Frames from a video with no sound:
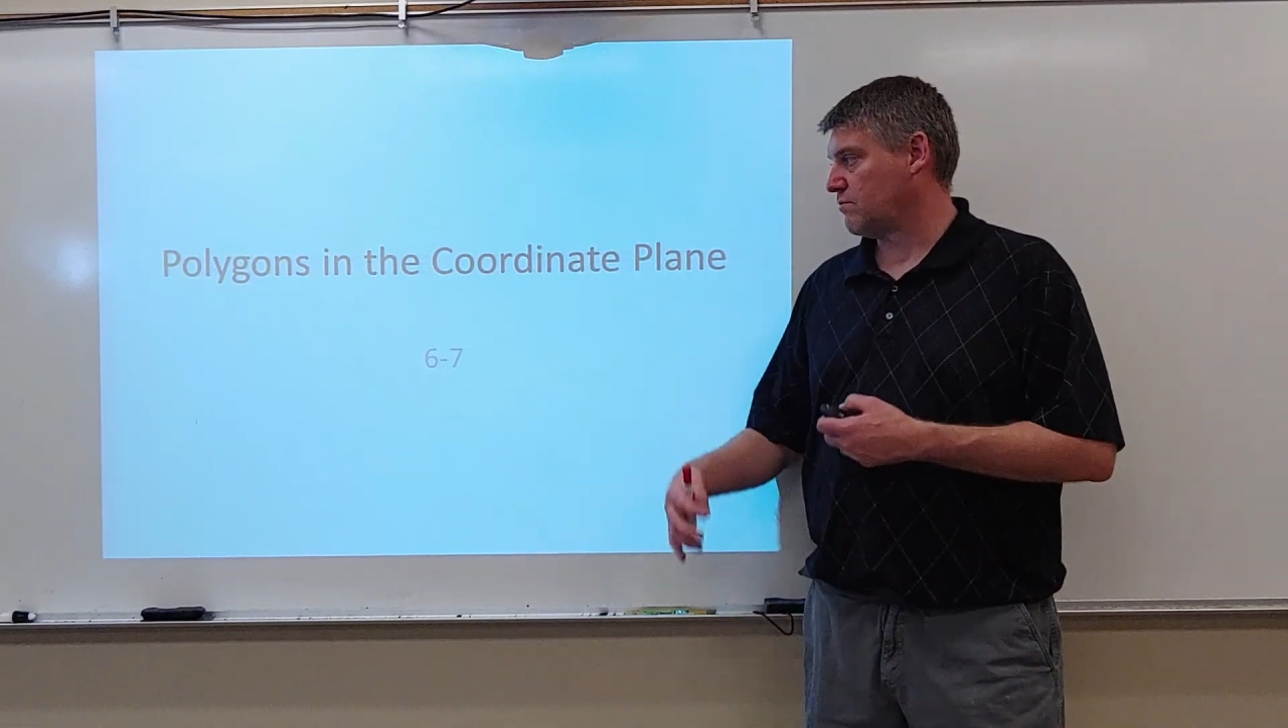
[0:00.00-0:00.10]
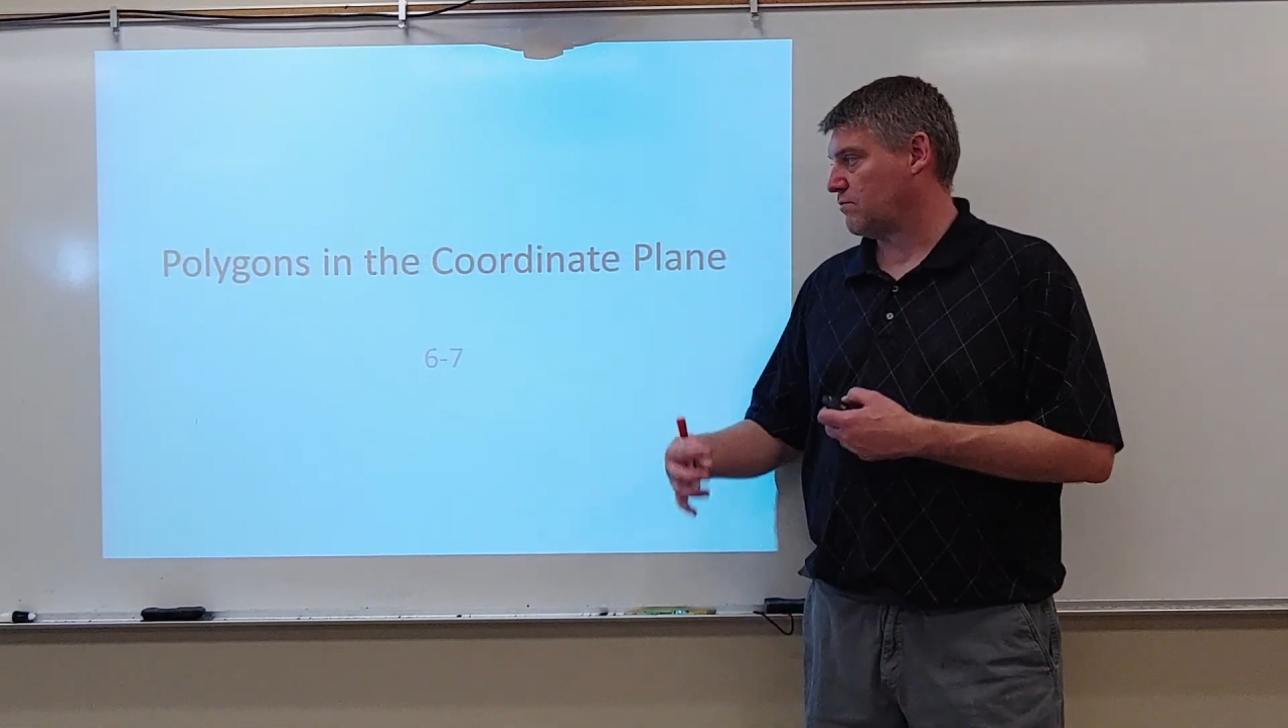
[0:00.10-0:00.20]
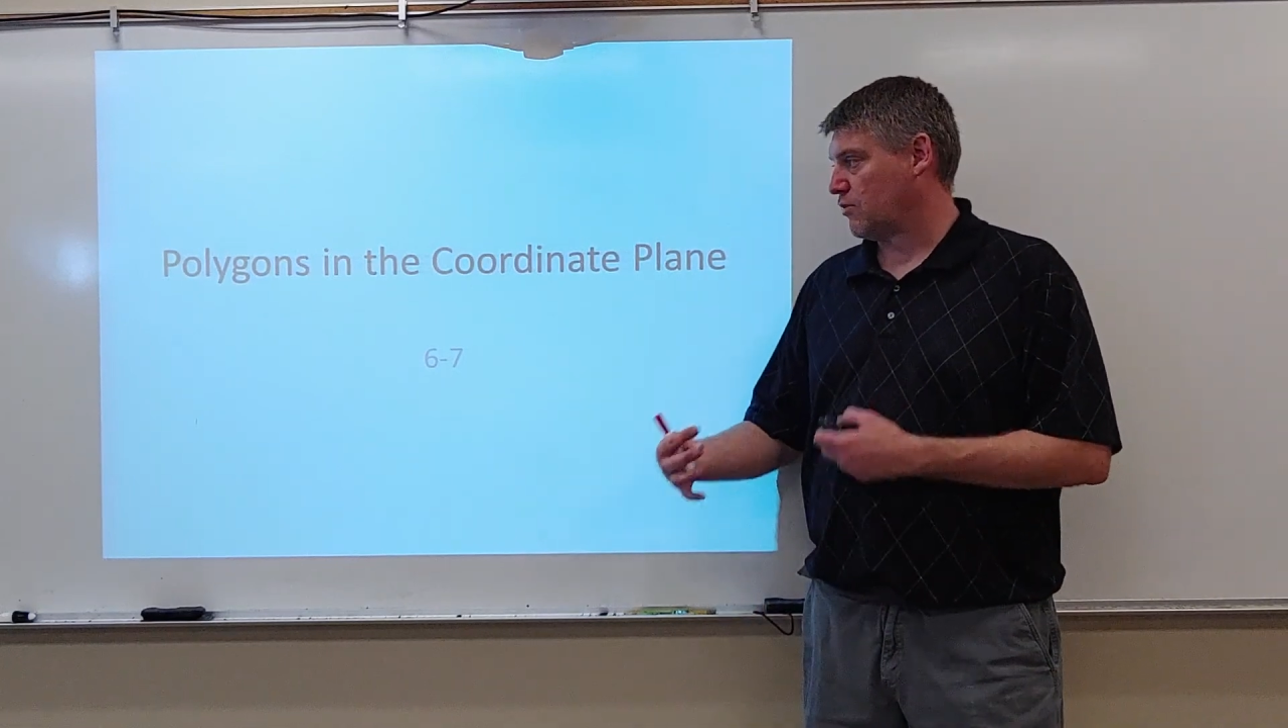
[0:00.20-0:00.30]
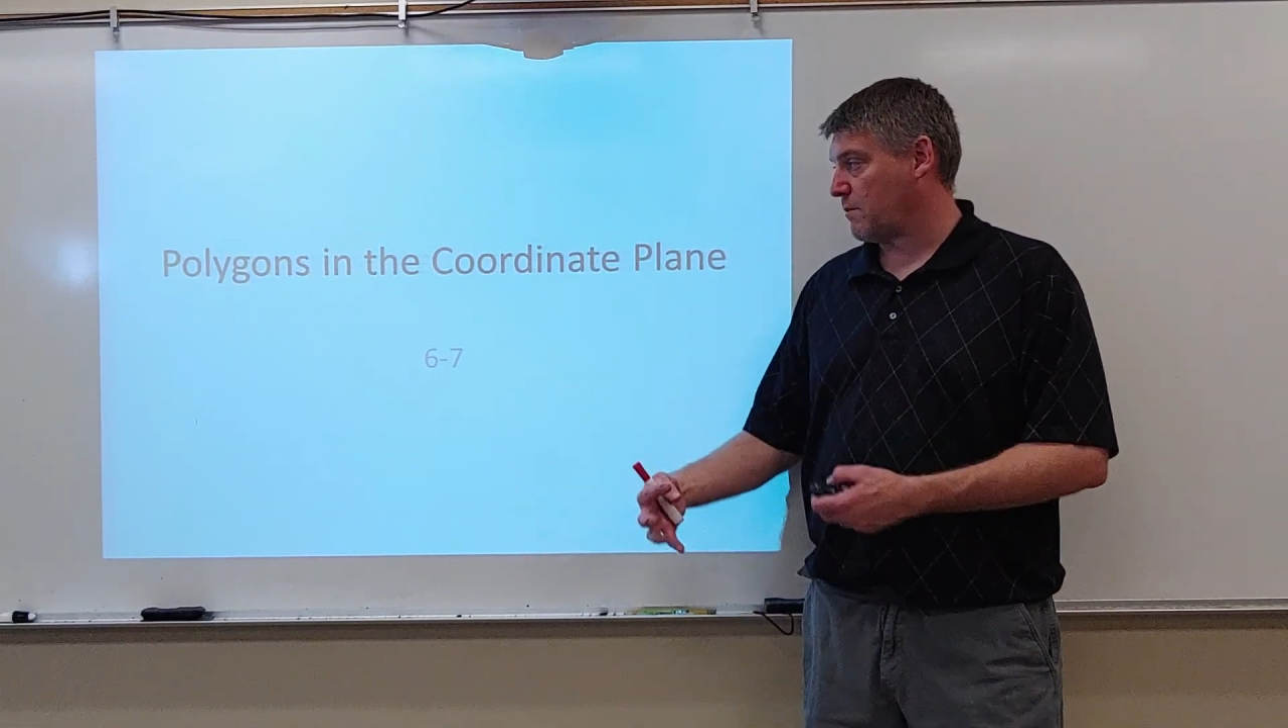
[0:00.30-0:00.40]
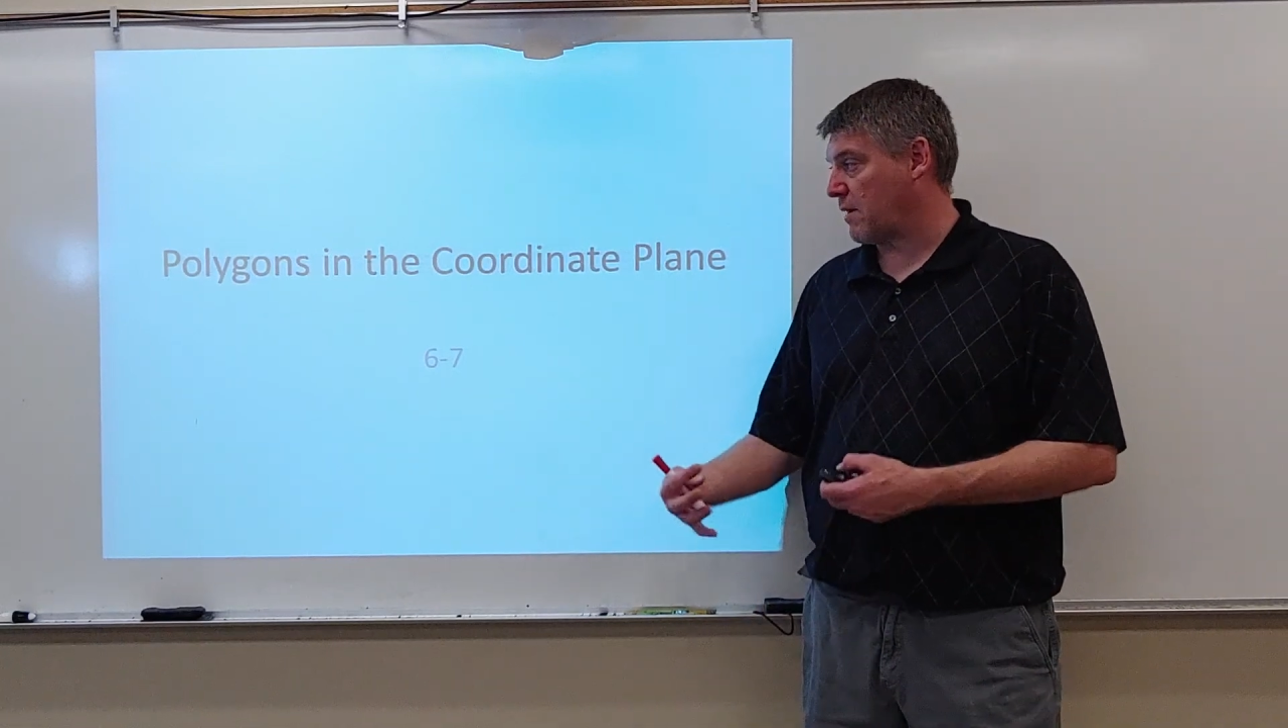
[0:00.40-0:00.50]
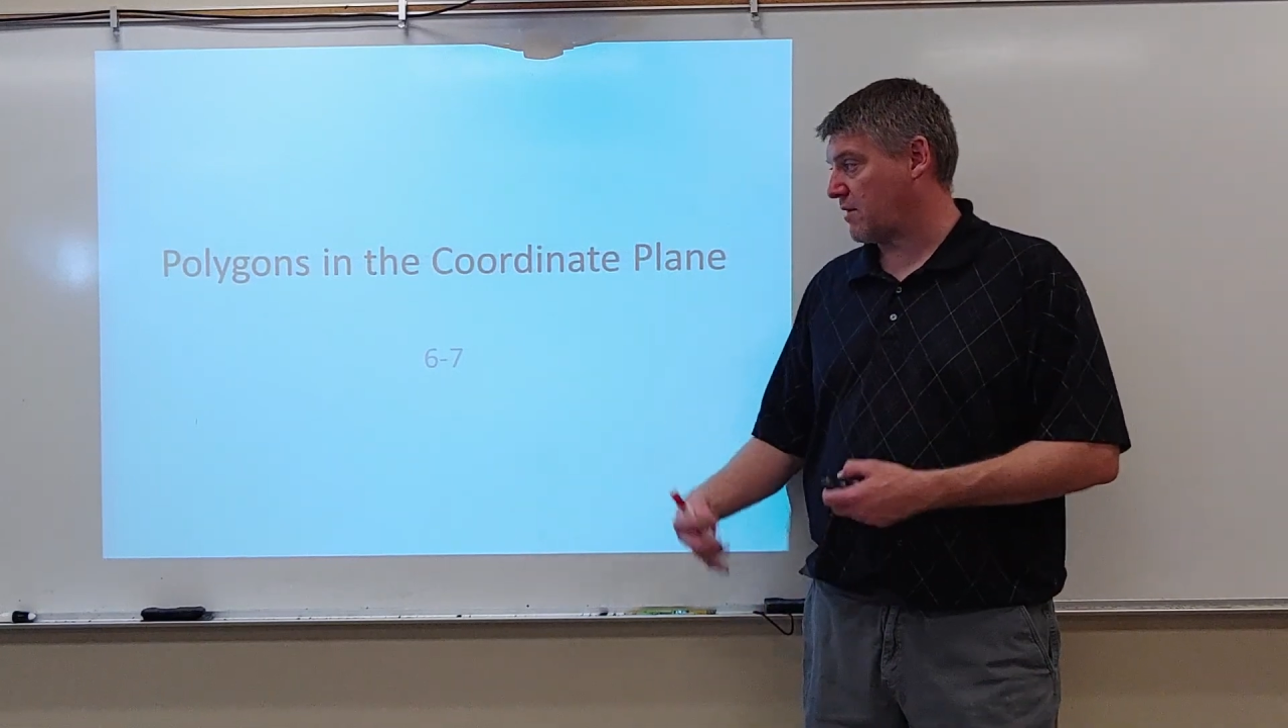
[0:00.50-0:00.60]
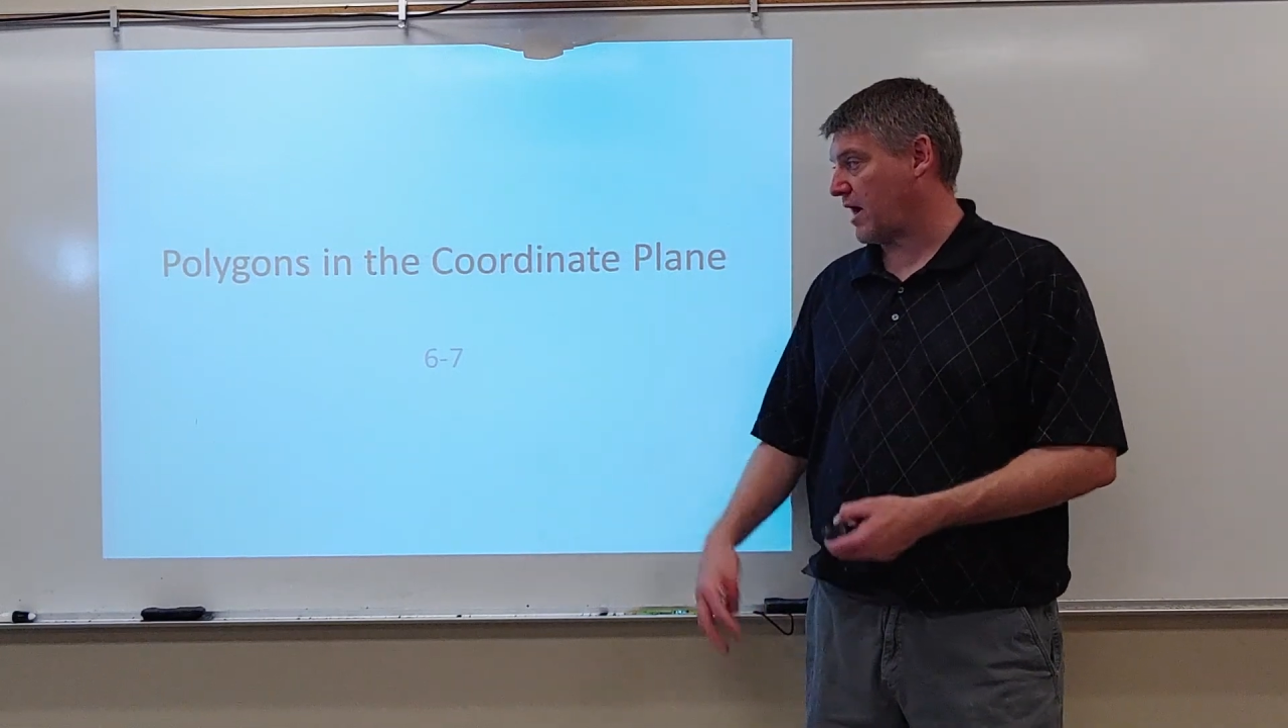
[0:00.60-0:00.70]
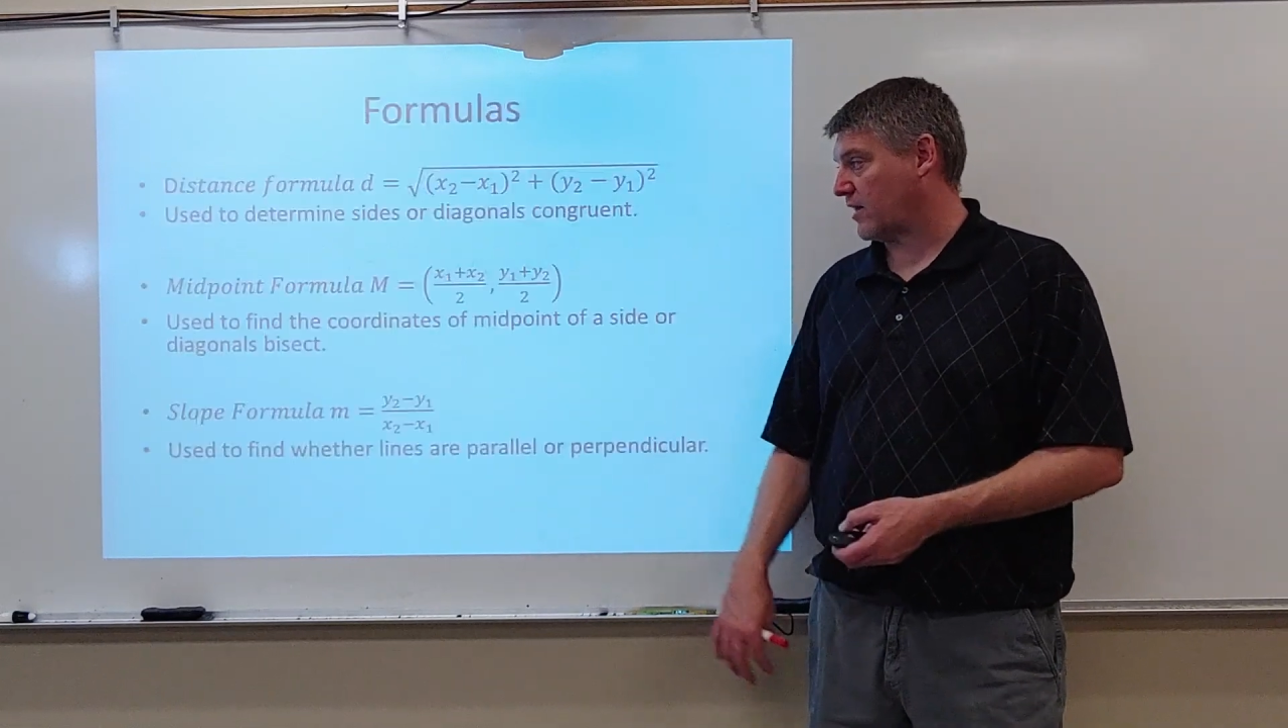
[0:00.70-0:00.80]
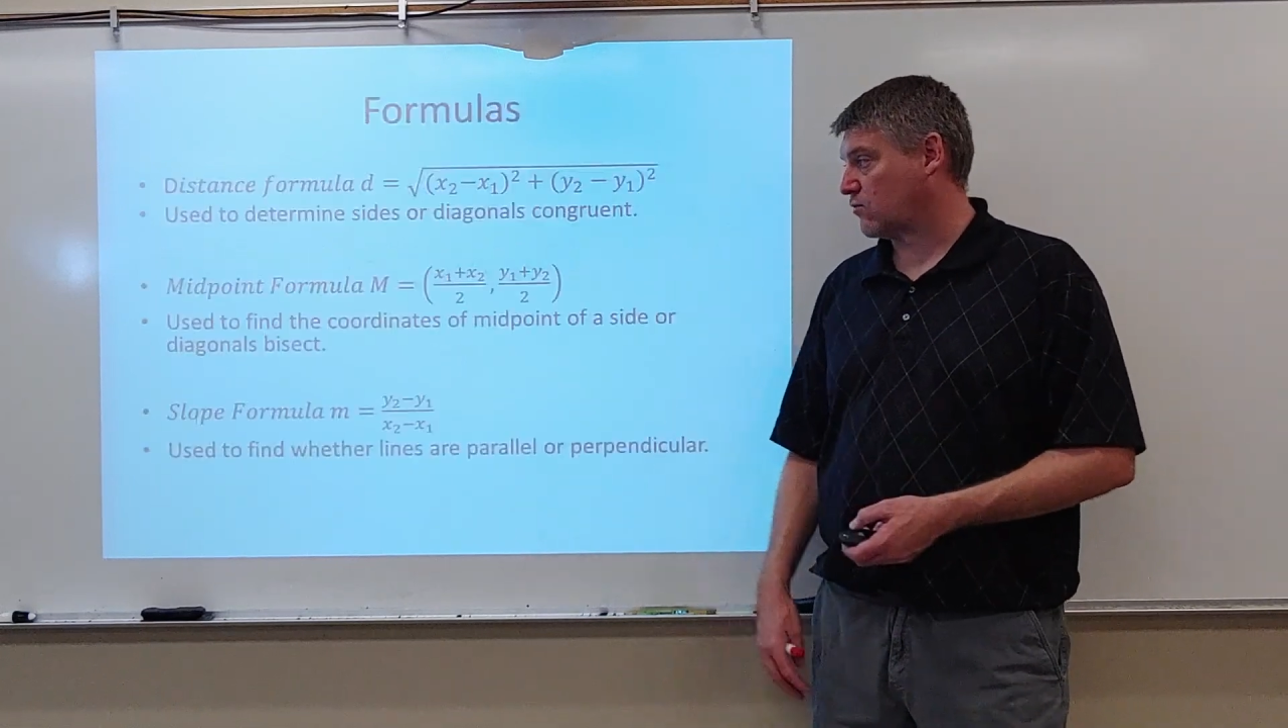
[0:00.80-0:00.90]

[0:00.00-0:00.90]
remember how to